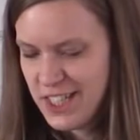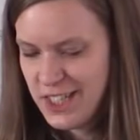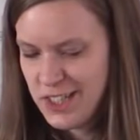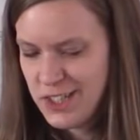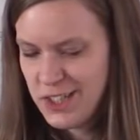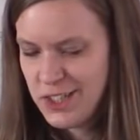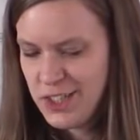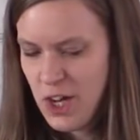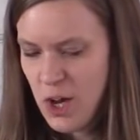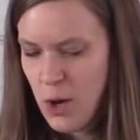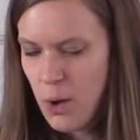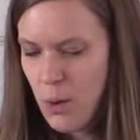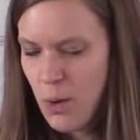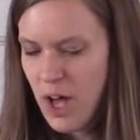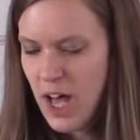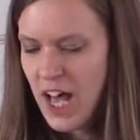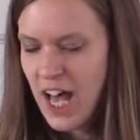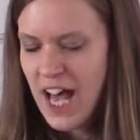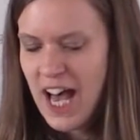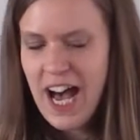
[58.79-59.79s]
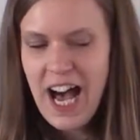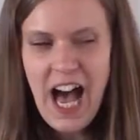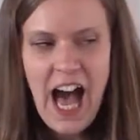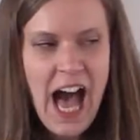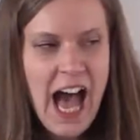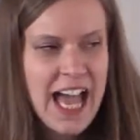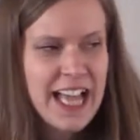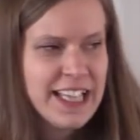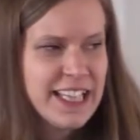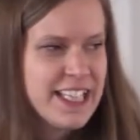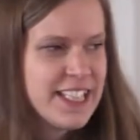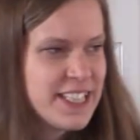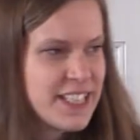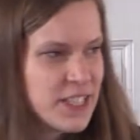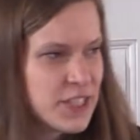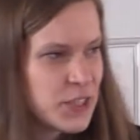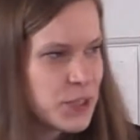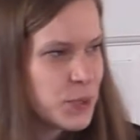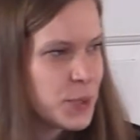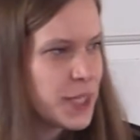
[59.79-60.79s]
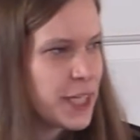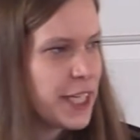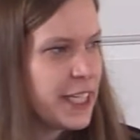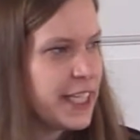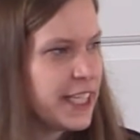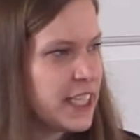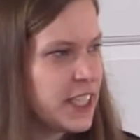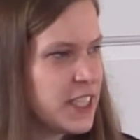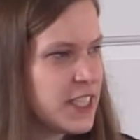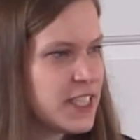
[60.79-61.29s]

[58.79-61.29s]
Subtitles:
so I listen to it a little